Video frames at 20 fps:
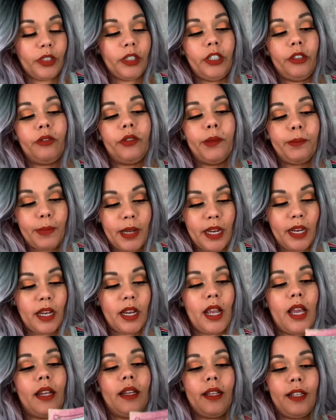any
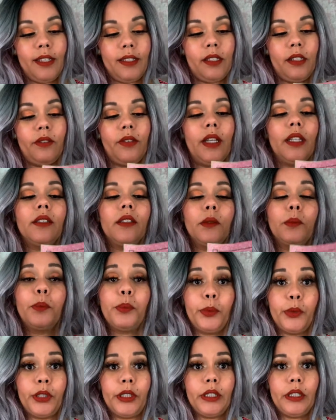remaining adhesive and
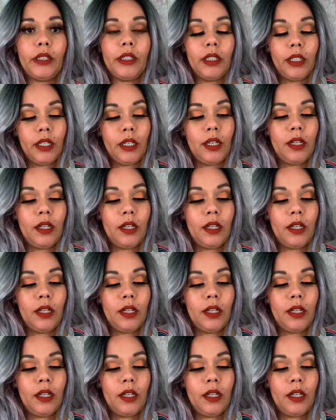debris.